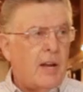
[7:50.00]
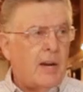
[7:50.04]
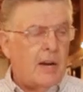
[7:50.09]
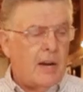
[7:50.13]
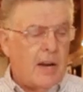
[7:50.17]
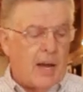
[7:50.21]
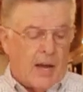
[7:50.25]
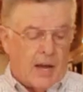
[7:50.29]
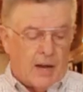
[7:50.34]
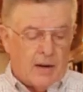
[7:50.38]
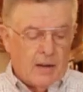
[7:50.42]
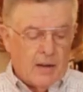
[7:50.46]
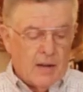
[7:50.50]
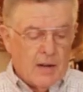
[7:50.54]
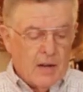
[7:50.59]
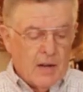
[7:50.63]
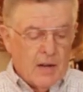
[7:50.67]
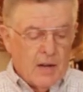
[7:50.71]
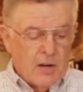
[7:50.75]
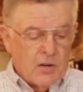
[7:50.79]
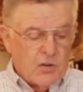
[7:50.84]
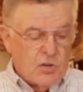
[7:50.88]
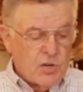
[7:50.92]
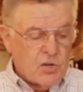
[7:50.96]
it at.
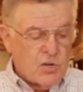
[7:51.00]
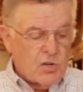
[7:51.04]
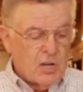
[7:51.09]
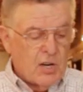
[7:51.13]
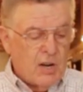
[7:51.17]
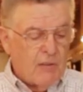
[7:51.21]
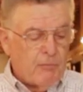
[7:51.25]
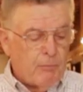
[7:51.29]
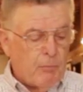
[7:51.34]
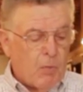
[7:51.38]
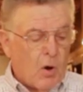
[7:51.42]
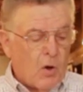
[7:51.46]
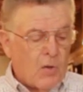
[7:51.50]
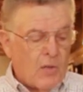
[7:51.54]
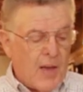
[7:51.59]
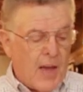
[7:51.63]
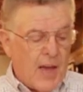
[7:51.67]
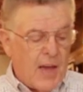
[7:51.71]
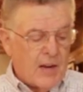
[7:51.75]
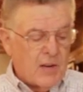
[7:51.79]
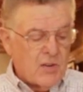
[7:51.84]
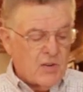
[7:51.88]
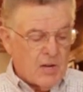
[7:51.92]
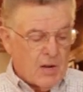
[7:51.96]
Just lift both
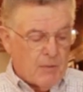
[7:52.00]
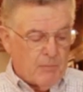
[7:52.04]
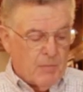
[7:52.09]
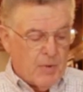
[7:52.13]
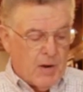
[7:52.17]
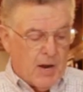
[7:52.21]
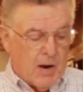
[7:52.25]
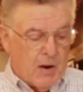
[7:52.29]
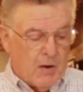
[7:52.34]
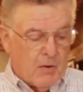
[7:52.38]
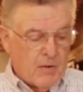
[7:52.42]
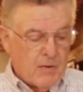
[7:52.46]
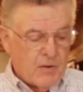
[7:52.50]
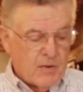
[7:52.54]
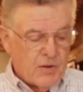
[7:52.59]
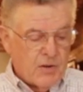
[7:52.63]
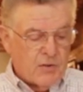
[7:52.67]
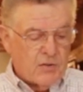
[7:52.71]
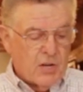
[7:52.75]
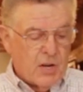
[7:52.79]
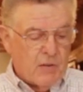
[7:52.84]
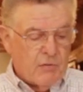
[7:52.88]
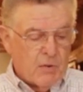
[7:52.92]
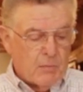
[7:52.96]
hands up now.
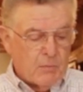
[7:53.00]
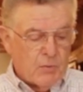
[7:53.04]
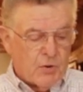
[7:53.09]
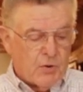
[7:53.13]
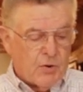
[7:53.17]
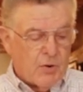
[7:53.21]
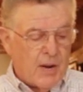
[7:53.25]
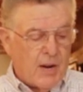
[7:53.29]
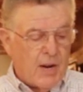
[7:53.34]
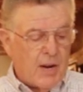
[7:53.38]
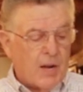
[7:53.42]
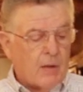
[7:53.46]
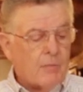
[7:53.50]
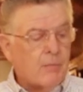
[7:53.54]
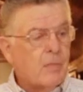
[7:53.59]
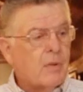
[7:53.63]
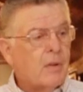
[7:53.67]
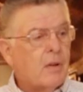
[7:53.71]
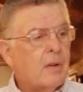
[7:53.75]
Just lift them straight up.